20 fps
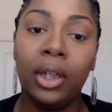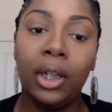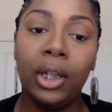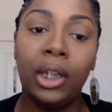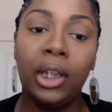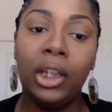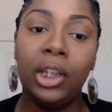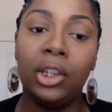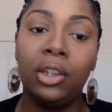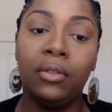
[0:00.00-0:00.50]
in
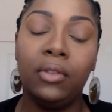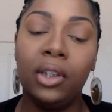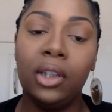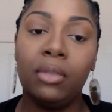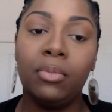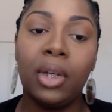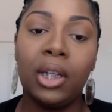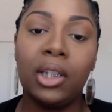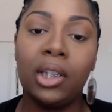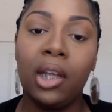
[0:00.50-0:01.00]
each of
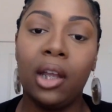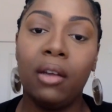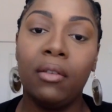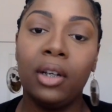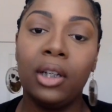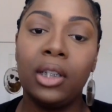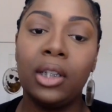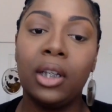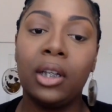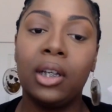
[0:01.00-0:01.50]
these
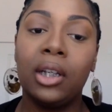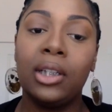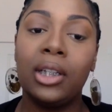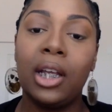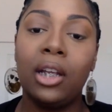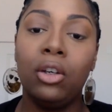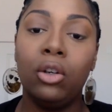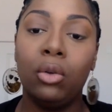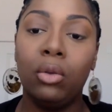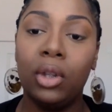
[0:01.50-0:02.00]
mascaras, because
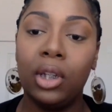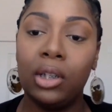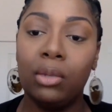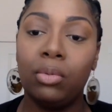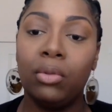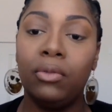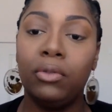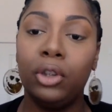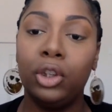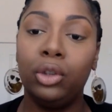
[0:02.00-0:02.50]
I know this
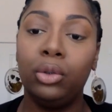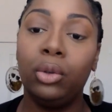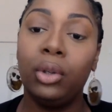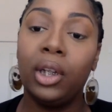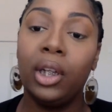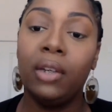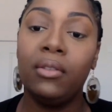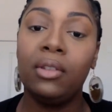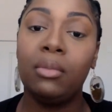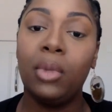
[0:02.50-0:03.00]
one for sure
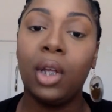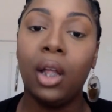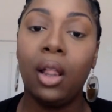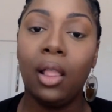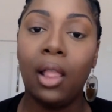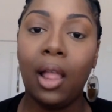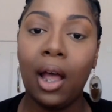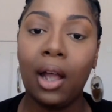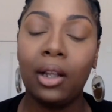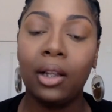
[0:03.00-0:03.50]
gives me
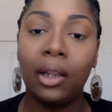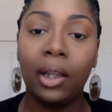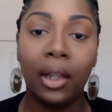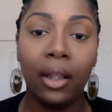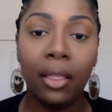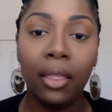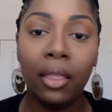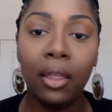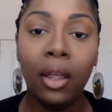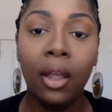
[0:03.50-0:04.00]
a lot of
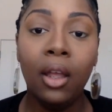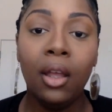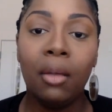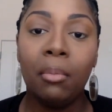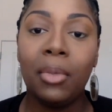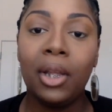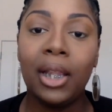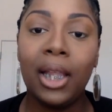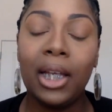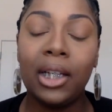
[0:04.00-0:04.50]
length.
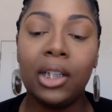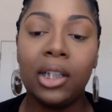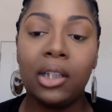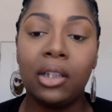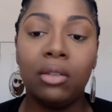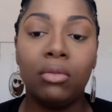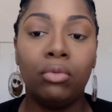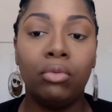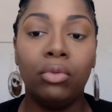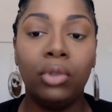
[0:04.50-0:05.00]
My lashes
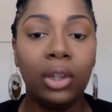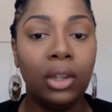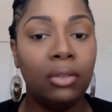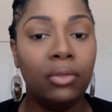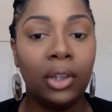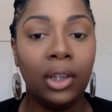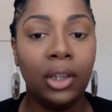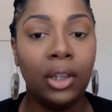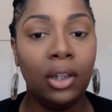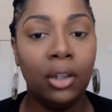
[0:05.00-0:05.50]
look really,
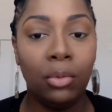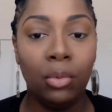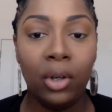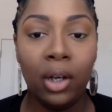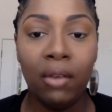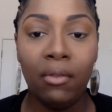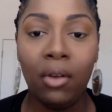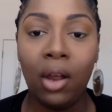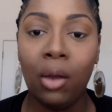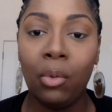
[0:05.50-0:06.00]
really good
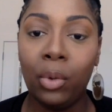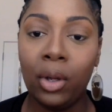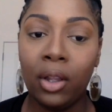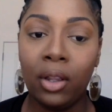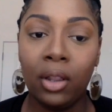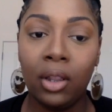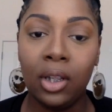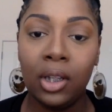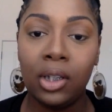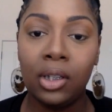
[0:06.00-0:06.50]
whenever I wear
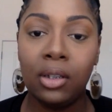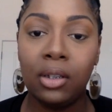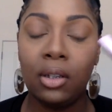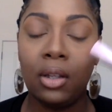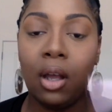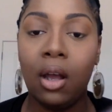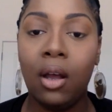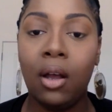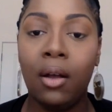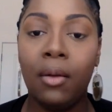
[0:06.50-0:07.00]
this
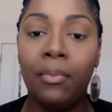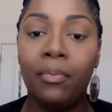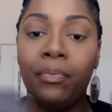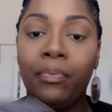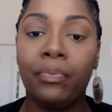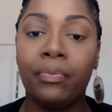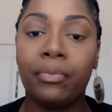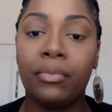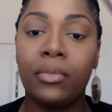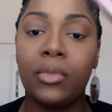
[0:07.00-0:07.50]

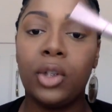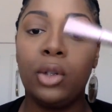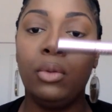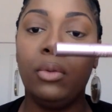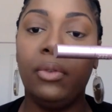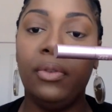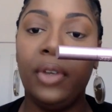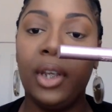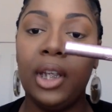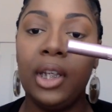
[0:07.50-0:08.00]

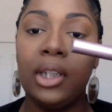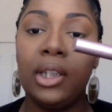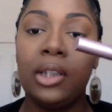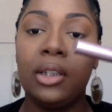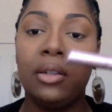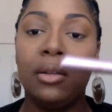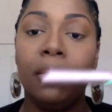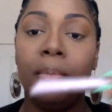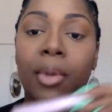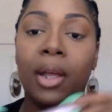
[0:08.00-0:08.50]
Too
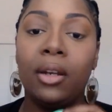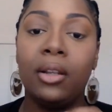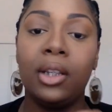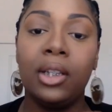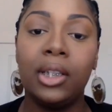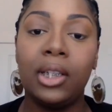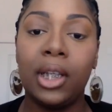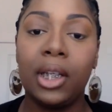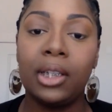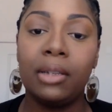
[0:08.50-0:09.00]
Faced Better Than
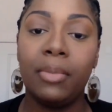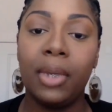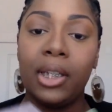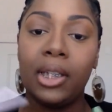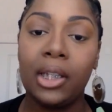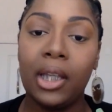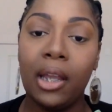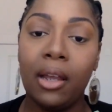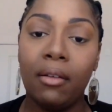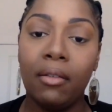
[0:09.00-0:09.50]
Sex
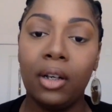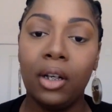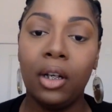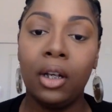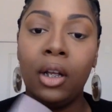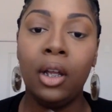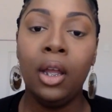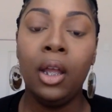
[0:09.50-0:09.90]
mascara.